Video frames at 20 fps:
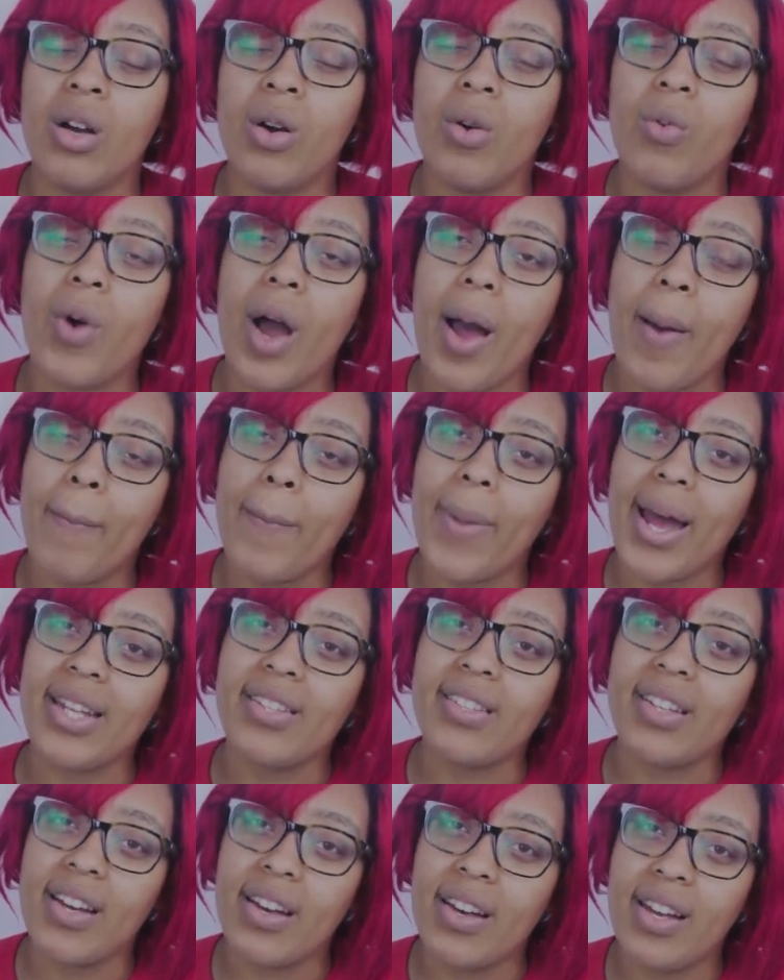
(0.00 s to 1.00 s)
work
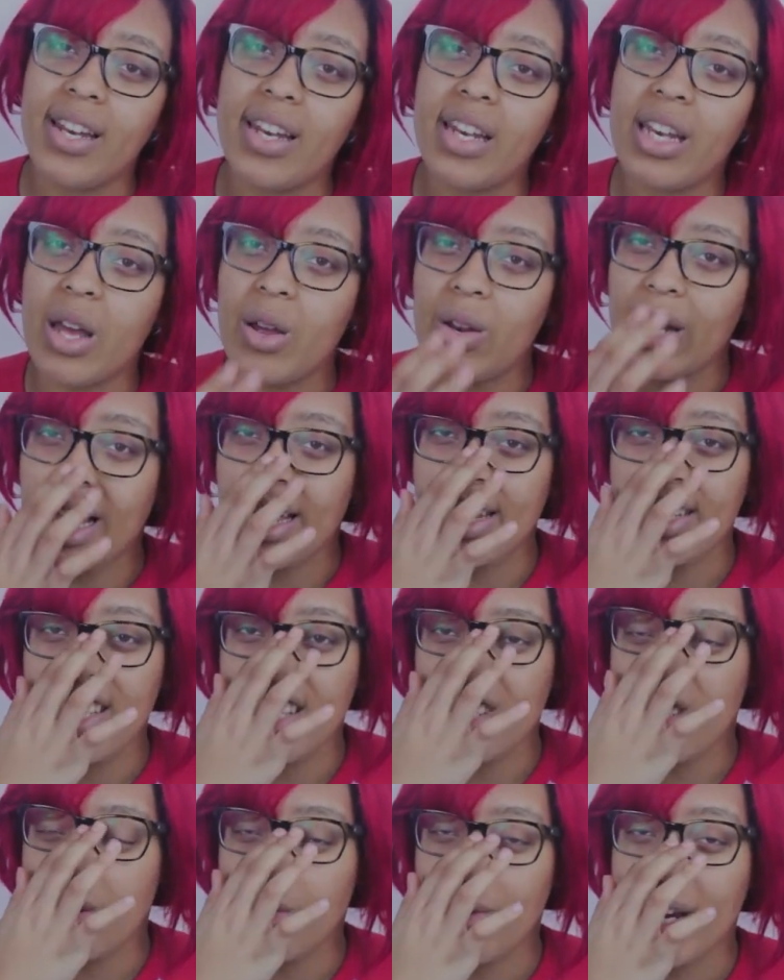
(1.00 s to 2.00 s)
better in low light
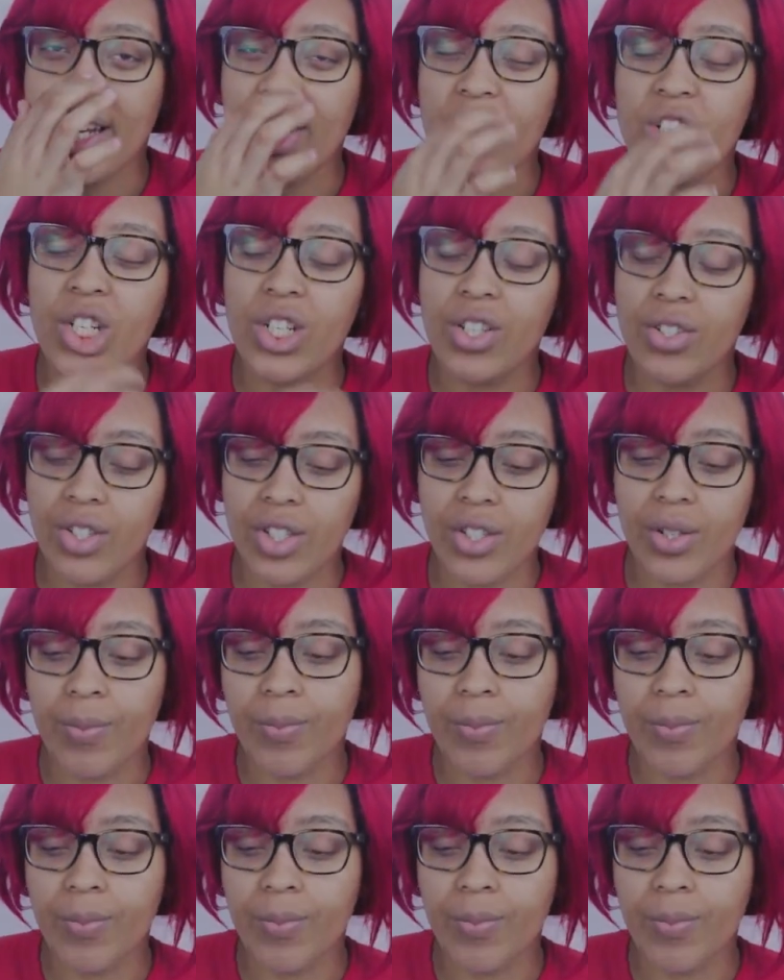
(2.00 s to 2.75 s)
situations.